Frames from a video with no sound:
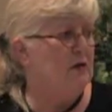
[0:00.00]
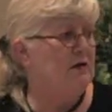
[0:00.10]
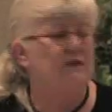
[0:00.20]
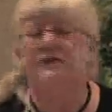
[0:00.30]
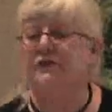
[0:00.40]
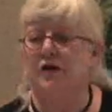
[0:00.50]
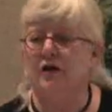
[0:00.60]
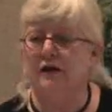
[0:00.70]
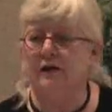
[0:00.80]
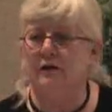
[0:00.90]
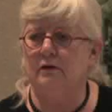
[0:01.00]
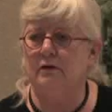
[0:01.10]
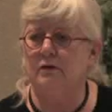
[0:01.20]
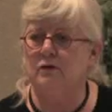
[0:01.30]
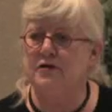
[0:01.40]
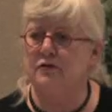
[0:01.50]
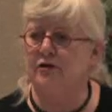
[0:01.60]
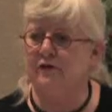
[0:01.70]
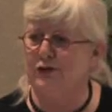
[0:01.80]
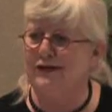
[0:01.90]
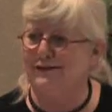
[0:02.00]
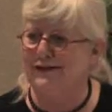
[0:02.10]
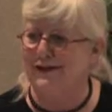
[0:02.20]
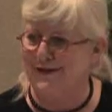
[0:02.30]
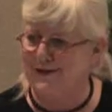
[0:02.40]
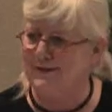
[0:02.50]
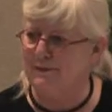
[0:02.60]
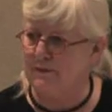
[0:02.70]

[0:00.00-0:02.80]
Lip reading: that flying was really for the elite,